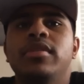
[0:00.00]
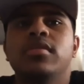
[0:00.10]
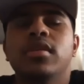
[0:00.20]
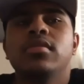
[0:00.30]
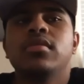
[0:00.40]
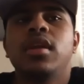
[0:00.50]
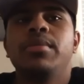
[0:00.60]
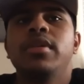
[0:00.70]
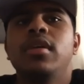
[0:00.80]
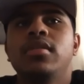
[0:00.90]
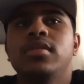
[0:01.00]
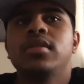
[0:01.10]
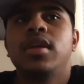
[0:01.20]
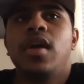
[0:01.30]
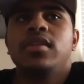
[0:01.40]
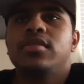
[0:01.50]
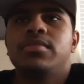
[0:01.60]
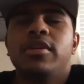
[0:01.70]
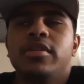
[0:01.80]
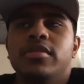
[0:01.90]
sense. I mean, honestly, though, that's just
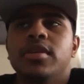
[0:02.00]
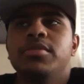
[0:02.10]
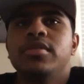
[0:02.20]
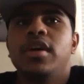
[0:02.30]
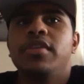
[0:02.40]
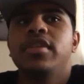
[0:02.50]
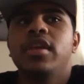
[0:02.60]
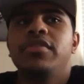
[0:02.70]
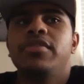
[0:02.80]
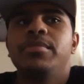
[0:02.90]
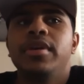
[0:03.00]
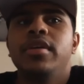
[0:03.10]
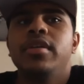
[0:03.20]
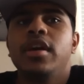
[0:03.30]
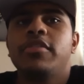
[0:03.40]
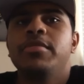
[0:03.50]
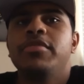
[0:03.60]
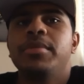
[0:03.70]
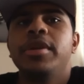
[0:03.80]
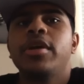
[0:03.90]
smart consumption. I feel like for me, for
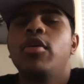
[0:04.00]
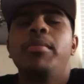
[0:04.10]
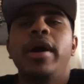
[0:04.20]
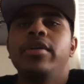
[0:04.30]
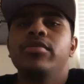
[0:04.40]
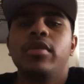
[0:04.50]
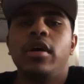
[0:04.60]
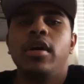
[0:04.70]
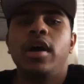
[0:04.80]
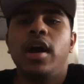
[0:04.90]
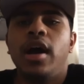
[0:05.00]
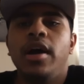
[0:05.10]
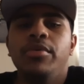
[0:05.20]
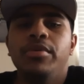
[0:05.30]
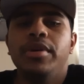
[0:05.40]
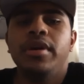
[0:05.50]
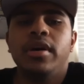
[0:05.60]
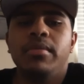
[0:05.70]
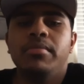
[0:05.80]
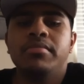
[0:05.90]
me to go and buy a new car, I would
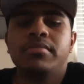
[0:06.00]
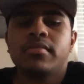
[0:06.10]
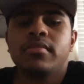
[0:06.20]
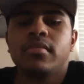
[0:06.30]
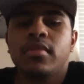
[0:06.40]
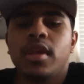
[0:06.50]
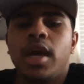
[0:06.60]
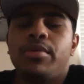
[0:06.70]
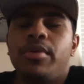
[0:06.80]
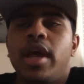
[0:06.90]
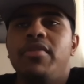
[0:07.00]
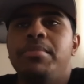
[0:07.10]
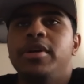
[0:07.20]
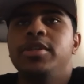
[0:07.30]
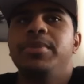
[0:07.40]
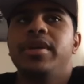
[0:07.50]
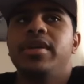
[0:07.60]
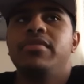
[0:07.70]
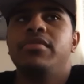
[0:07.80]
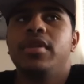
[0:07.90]
want to have a budget big
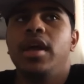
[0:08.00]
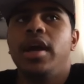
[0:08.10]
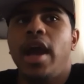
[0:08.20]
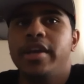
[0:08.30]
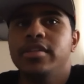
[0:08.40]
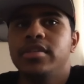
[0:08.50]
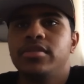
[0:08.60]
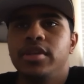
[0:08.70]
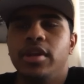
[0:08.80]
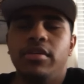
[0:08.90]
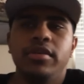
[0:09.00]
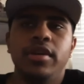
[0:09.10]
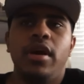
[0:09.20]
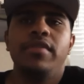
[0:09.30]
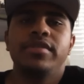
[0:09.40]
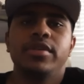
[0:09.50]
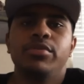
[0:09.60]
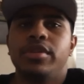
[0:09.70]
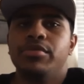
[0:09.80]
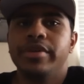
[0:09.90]
enough where like I can, obviously
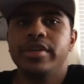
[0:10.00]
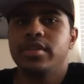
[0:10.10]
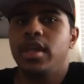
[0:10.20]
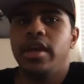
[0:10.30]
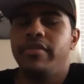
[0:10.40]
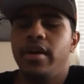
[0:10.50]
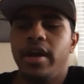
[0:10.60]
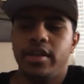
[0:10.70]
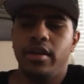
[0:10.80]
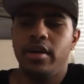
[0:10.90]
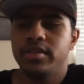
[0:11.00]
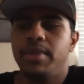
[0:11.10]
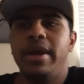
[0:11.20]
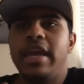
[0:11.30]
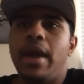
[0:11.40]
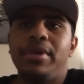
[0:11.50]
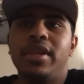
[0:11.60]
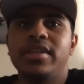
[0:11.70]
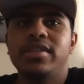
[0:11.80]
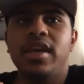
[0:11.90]
within reason. Like if I like, I'll set my cap at
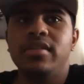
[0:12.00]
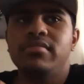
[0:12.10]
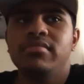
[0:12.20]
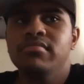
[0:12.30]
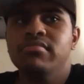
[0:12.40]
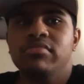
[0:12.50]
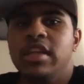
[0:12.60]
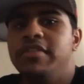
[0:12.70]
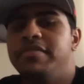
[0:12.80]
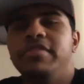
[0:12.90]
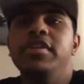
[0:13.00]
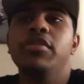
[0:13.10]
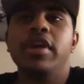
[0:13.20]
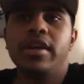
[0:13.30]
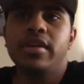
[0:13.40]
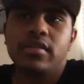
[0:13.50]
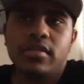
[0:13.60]
like say 50 grand,